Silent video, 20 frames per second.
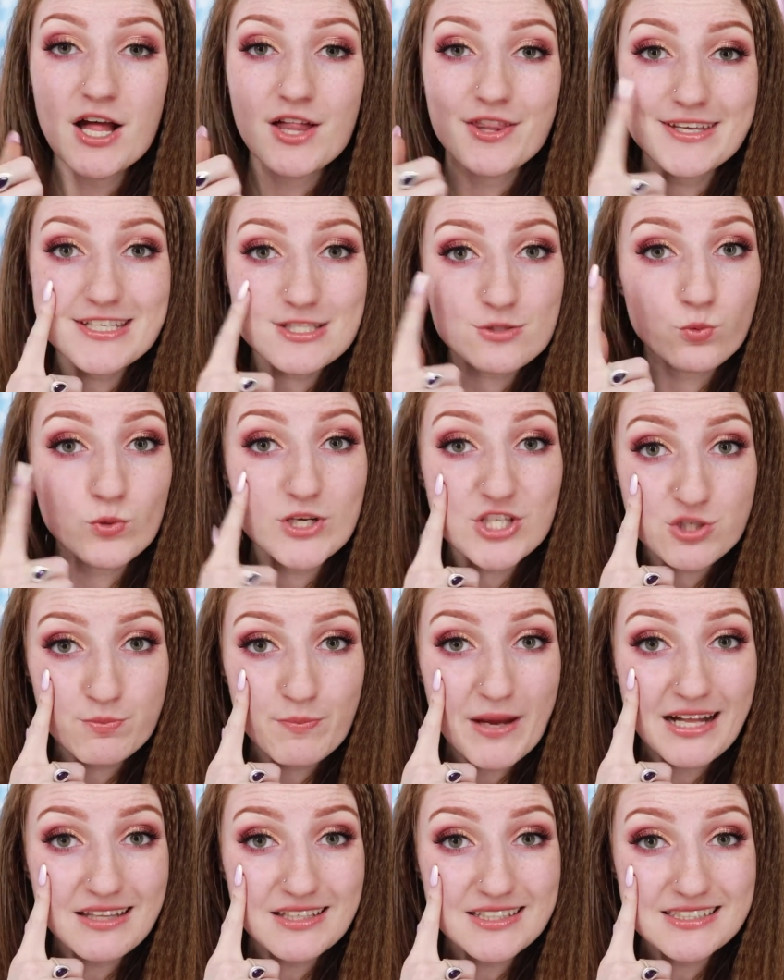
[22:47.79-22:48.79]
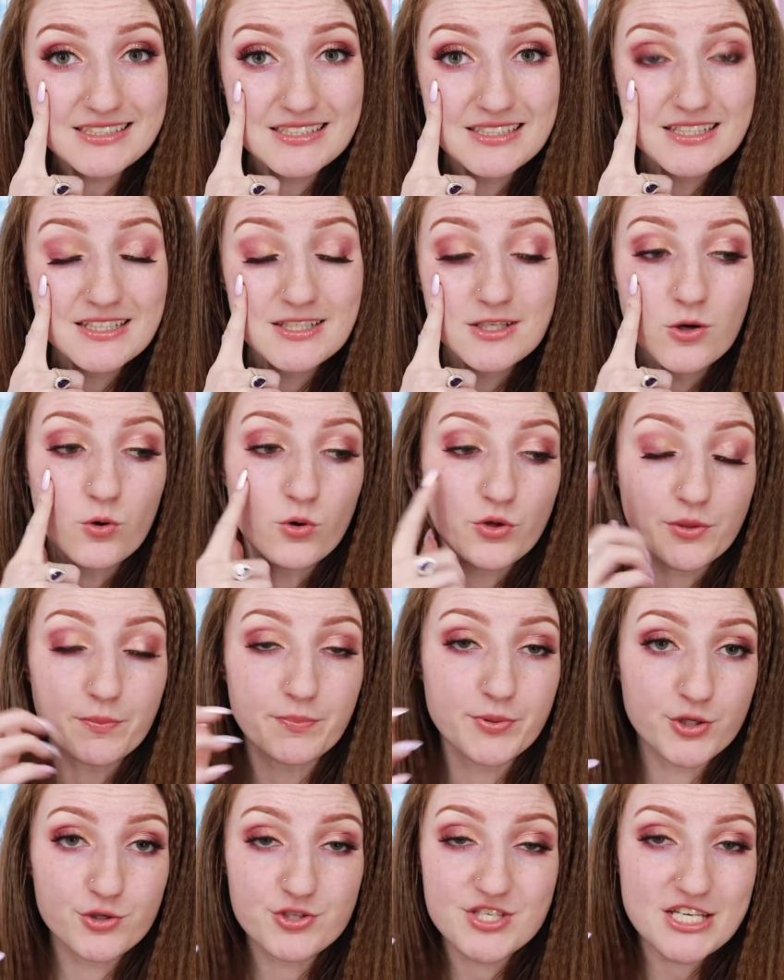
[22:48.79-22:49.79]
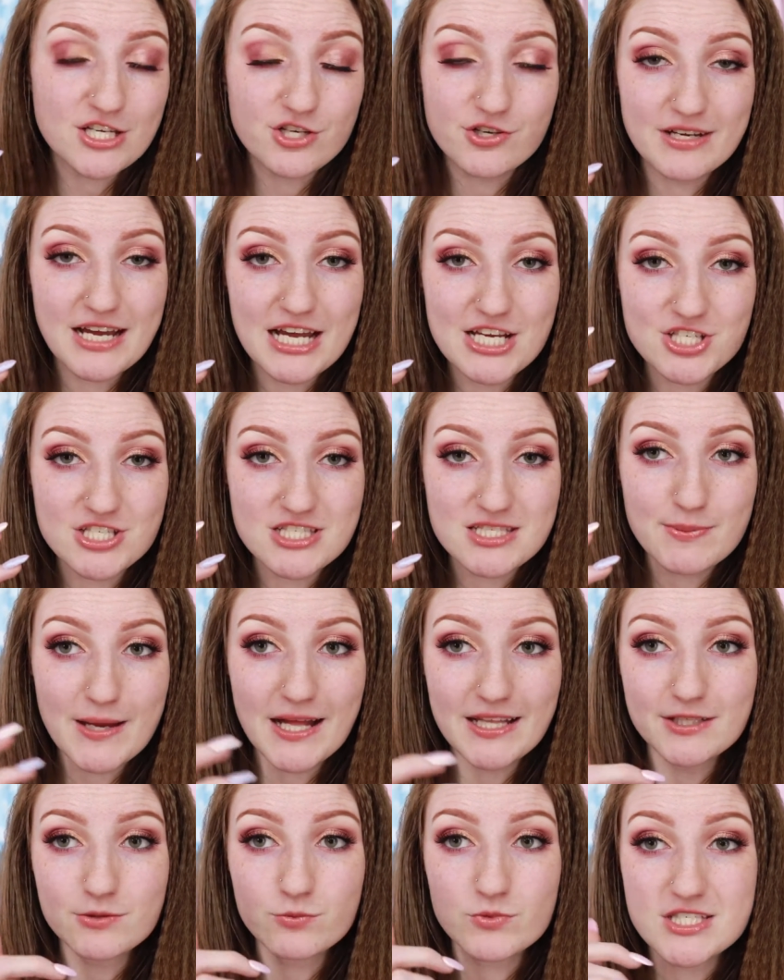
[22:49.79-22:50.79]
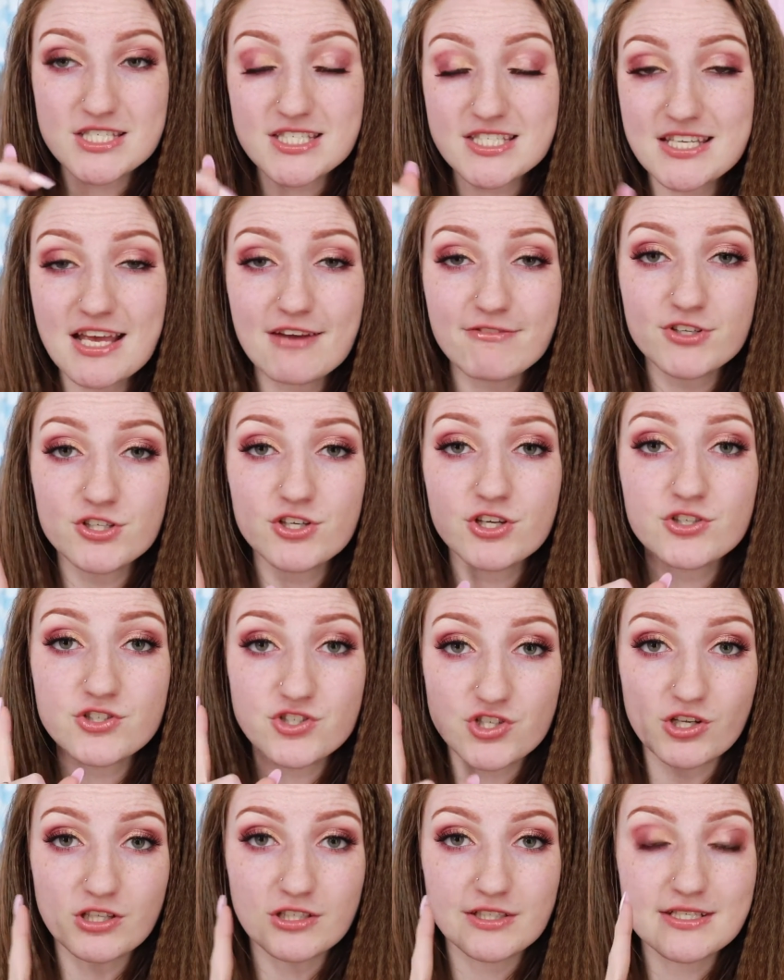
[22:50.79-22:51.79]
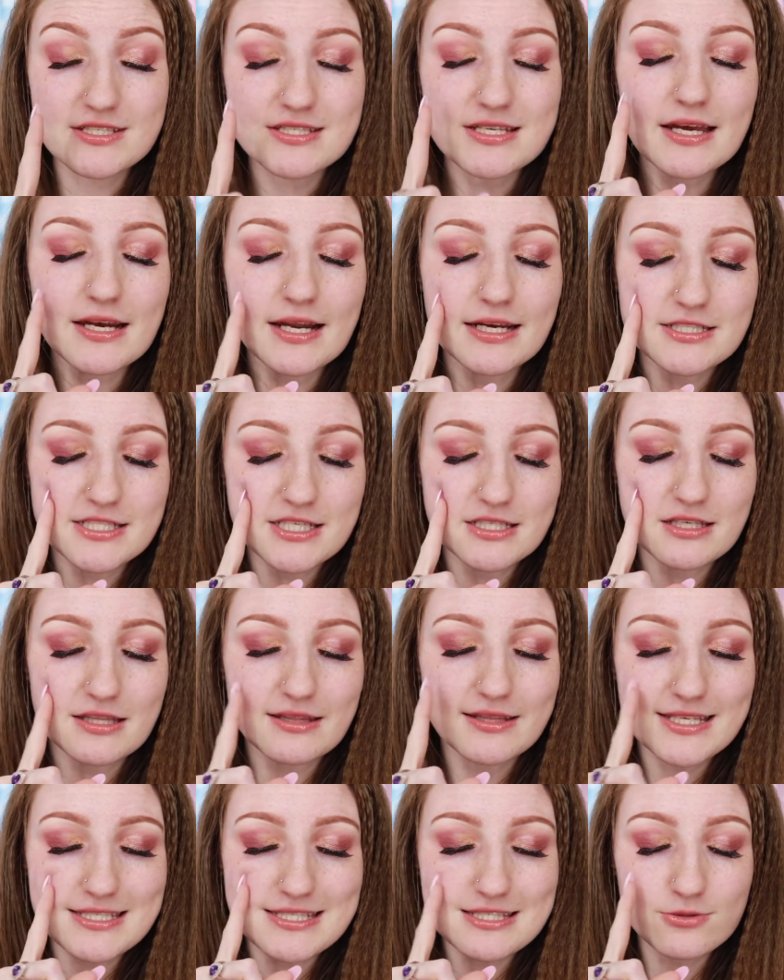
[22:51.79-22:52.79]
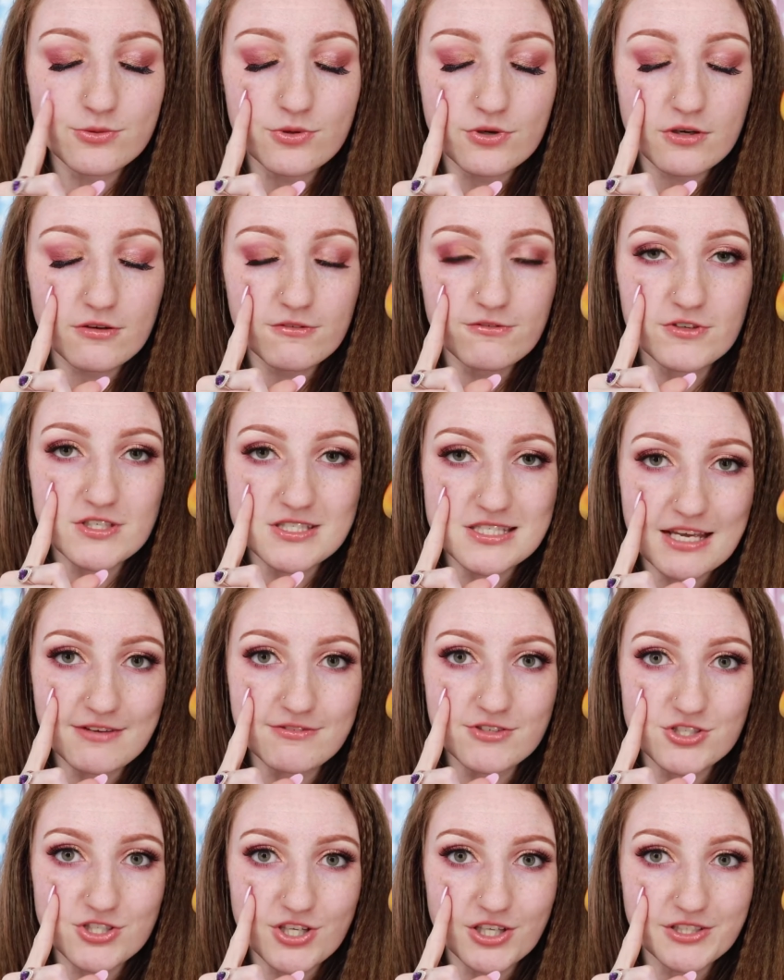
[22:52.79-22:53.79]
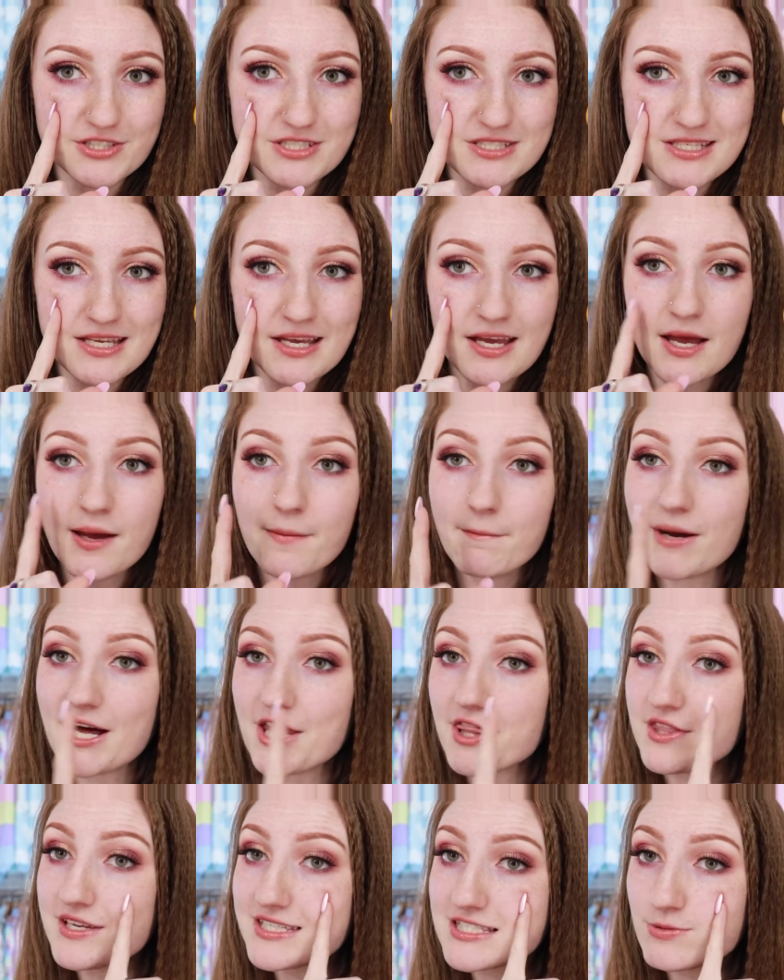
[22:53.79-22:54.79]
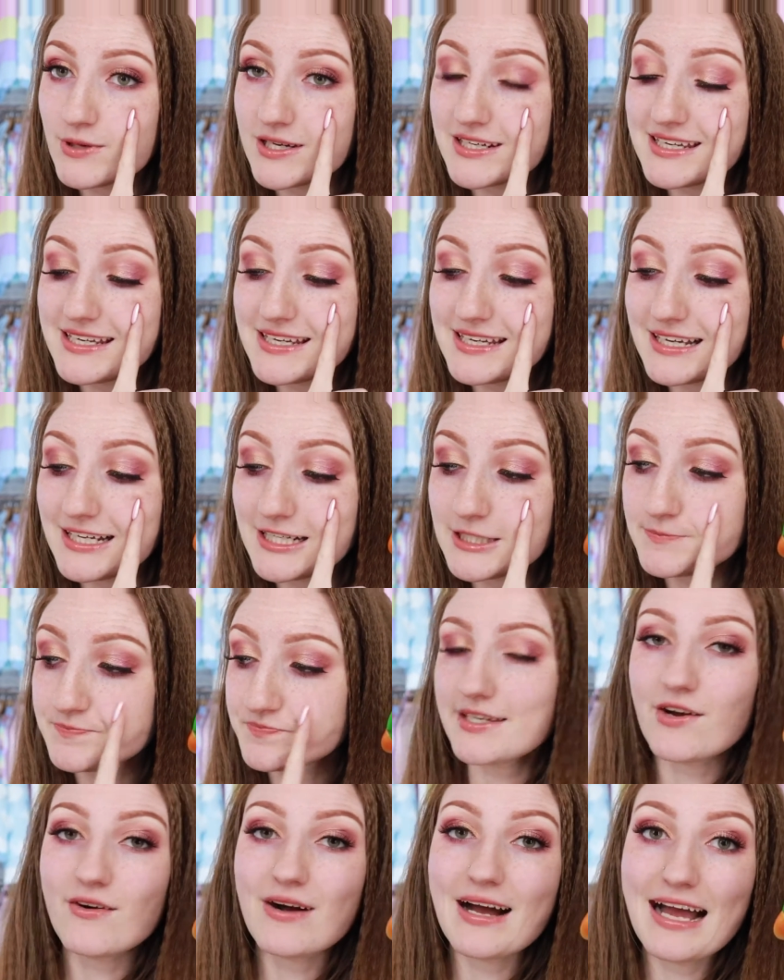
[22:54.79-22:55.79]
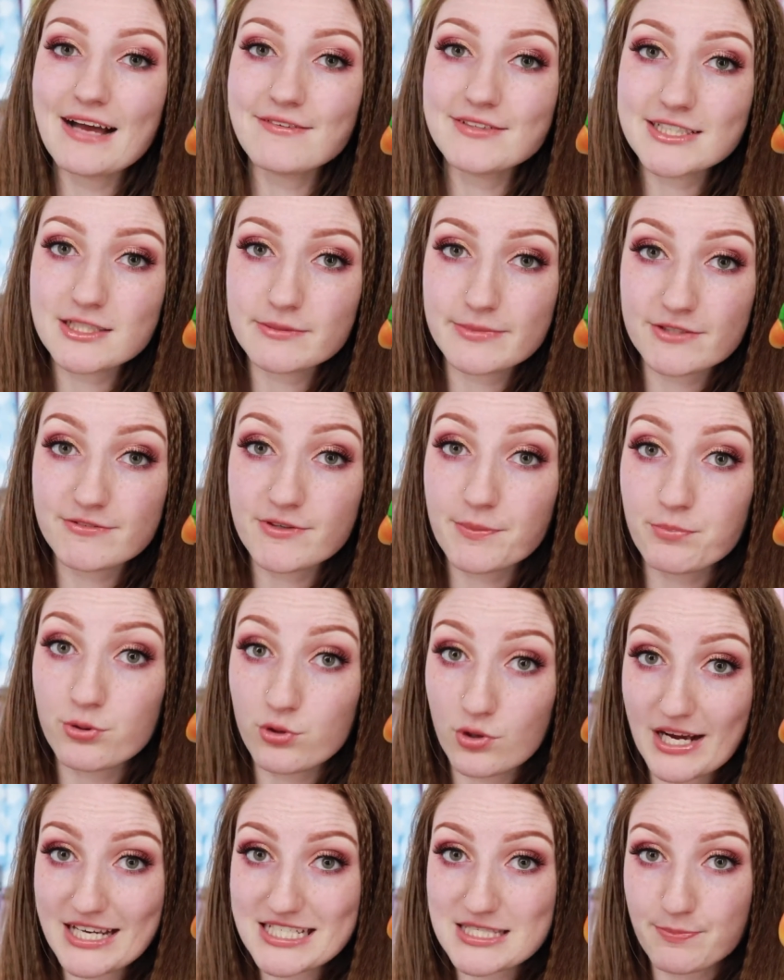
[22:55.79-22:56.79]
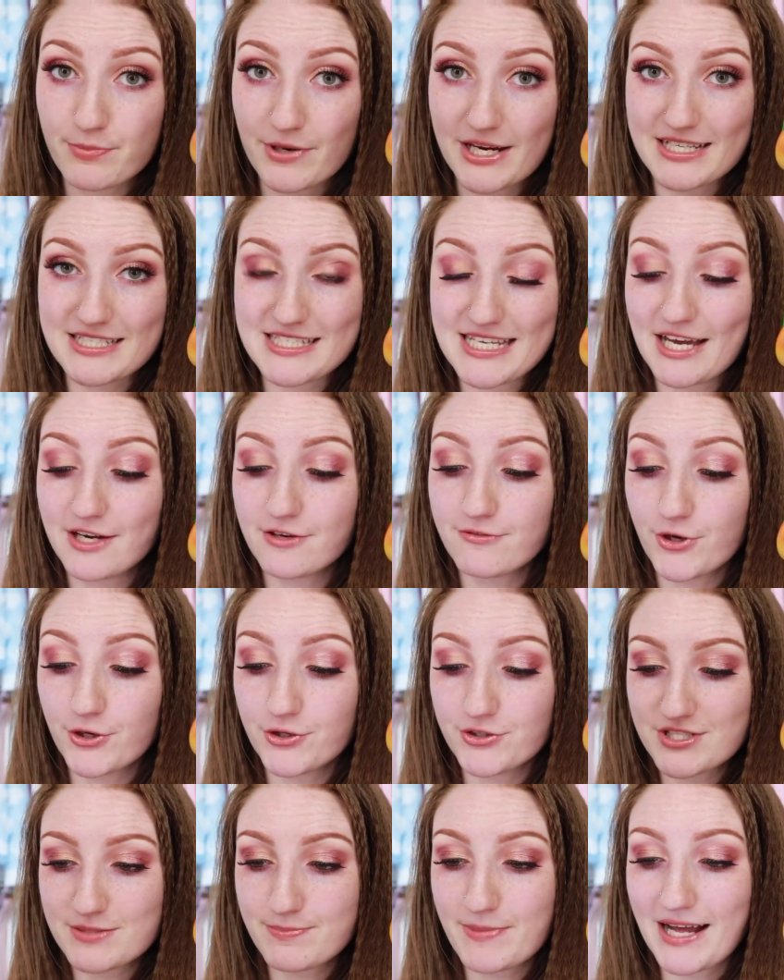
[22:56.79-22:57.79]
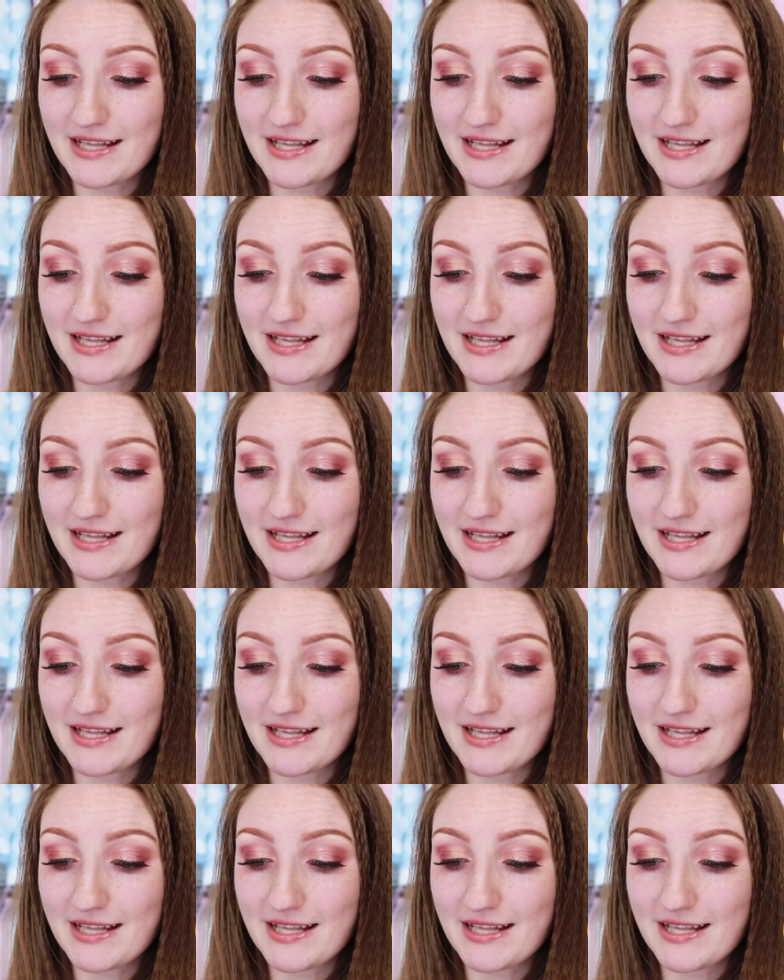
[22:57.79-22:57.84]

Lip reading: This Wish palette, or the Beauty Creations palette, was $7, and I did this look for $7. But this one here, now I have a little bit of a price breakdown of Huda's